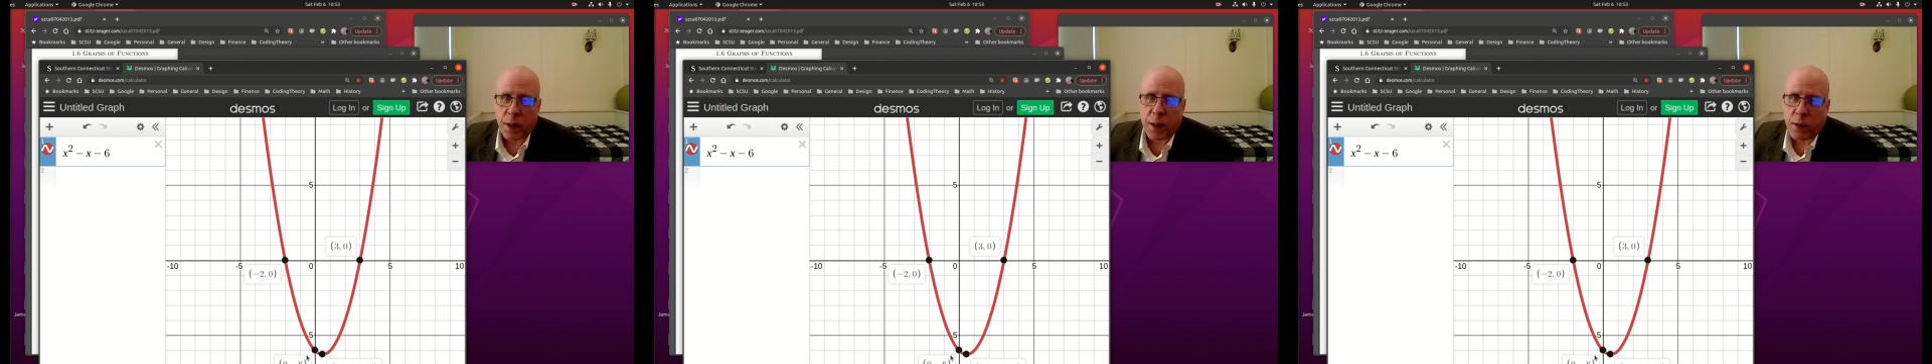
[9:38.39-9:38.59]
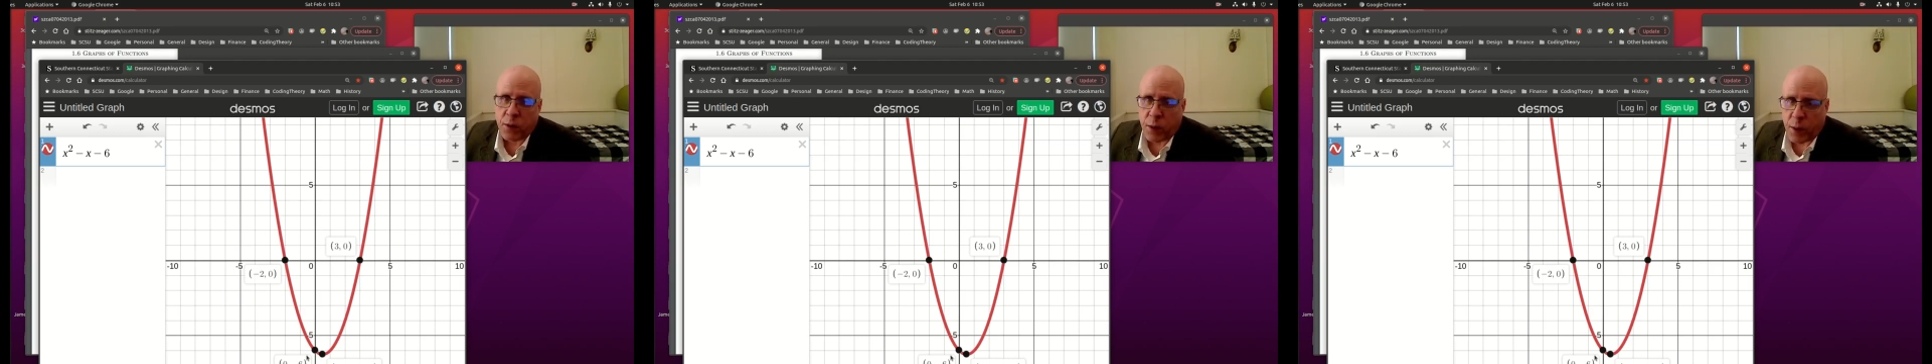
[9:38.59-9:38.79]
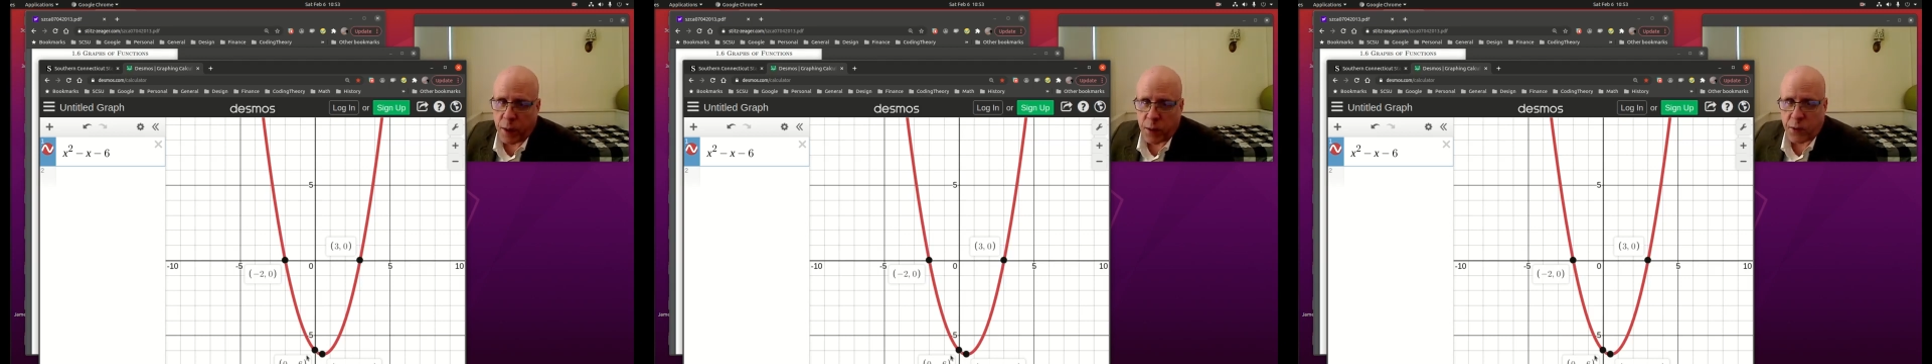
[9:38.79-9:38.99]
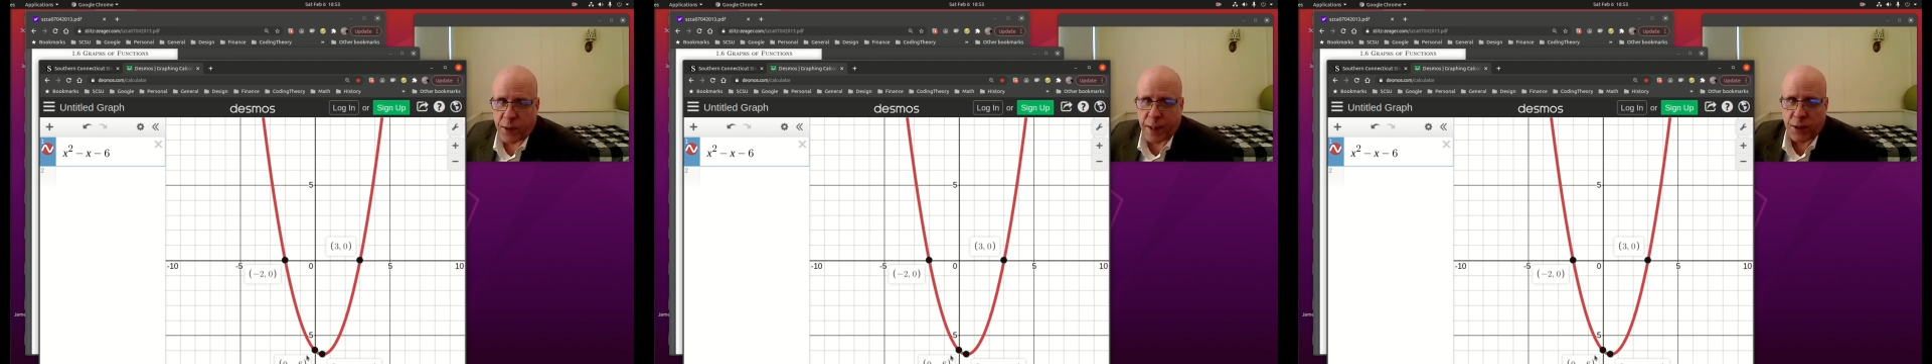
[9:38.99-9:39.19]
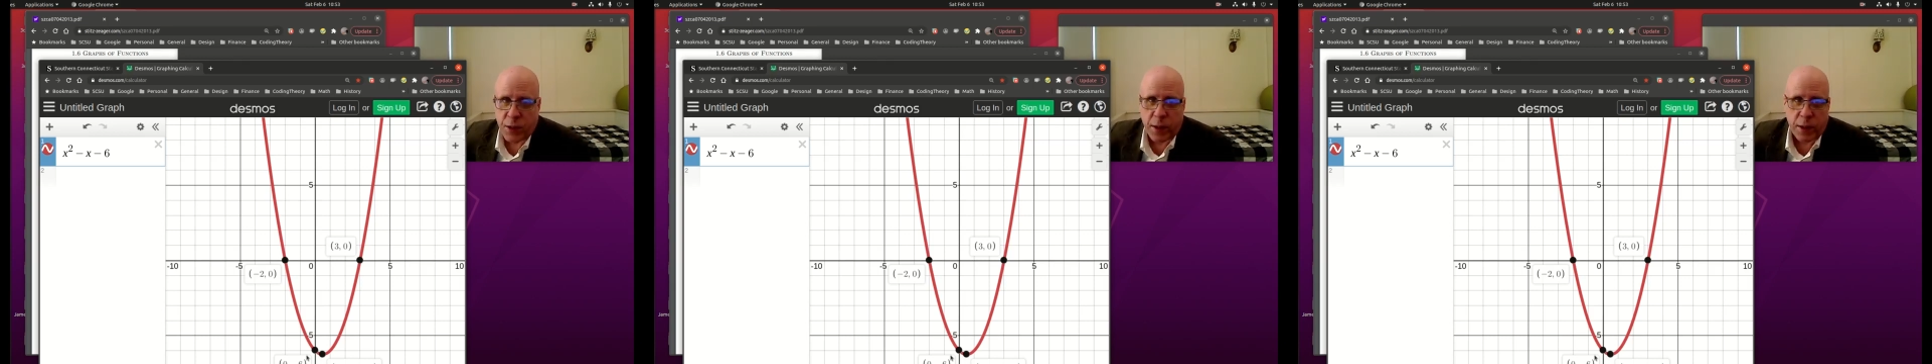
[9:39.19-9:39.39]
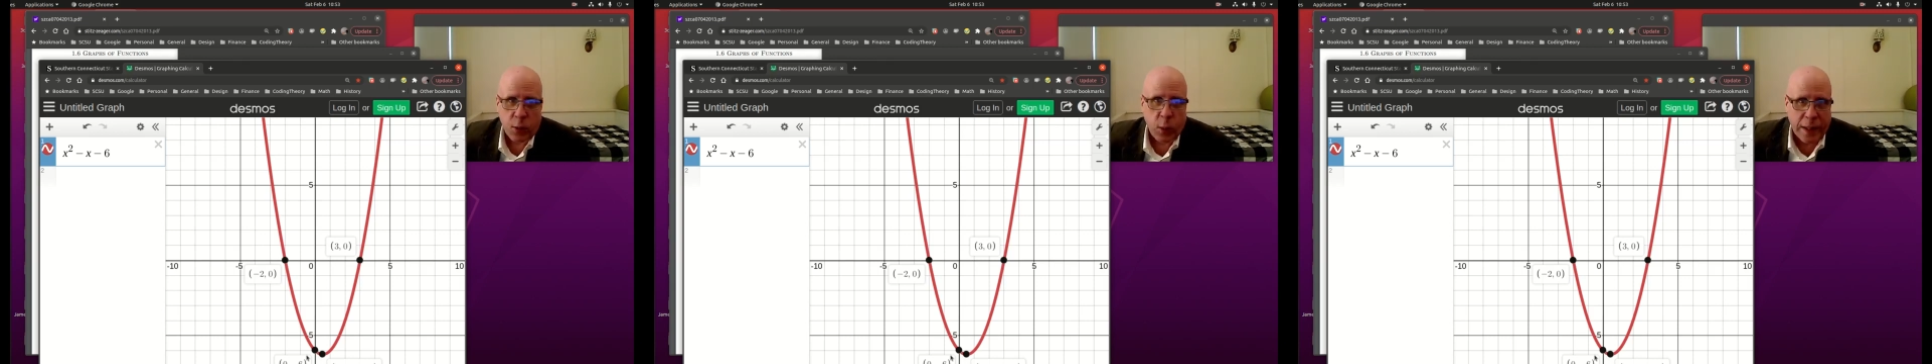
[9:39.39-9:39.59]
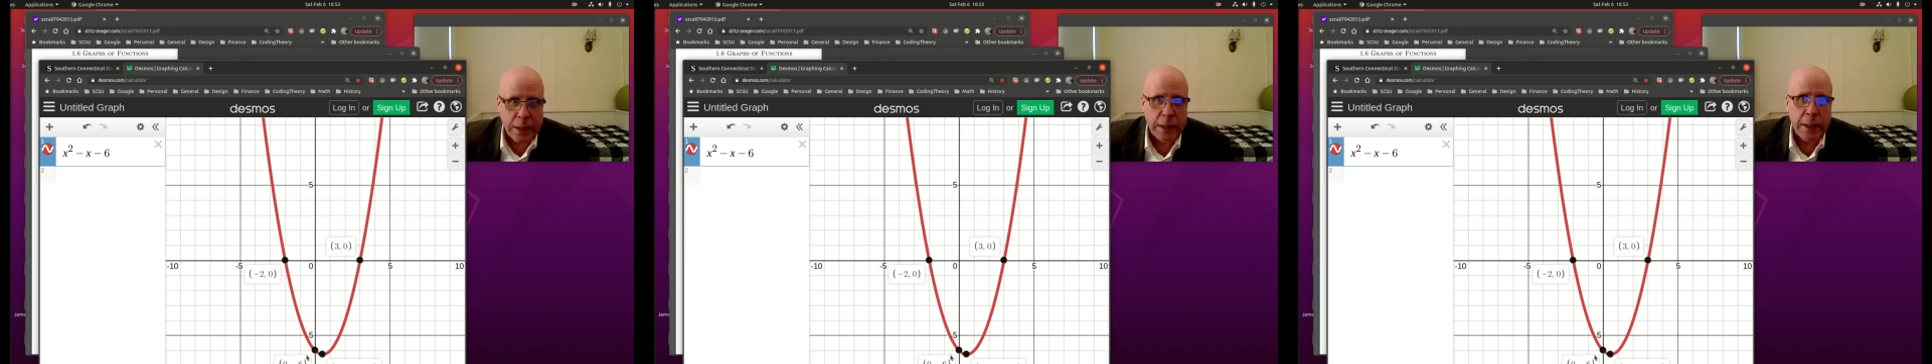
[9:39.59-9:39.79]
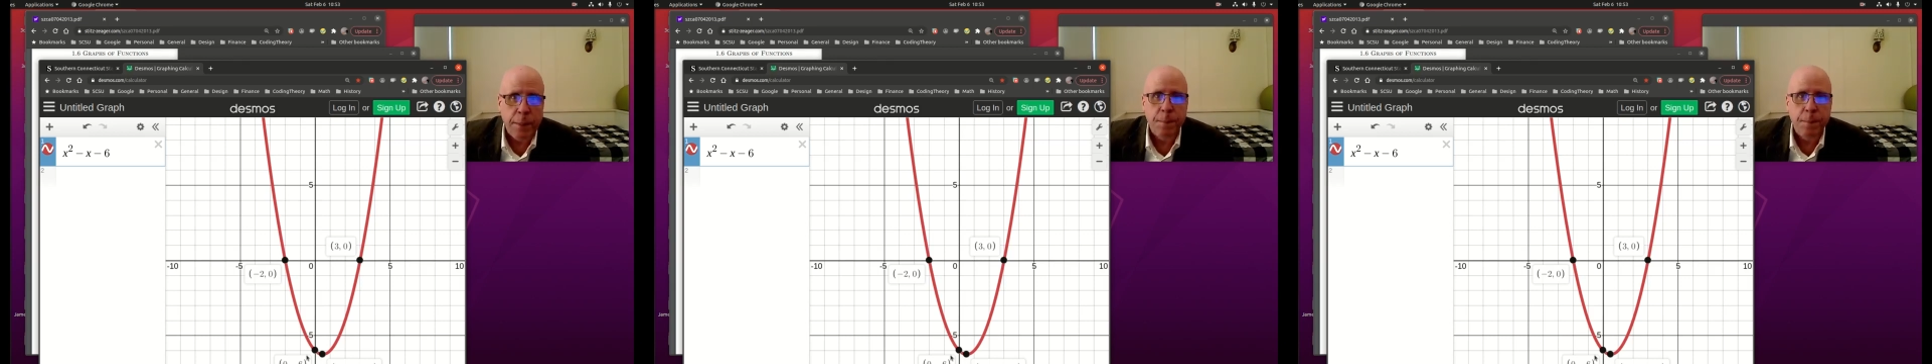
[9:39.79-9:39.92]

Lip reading: so I can sketch it quickly.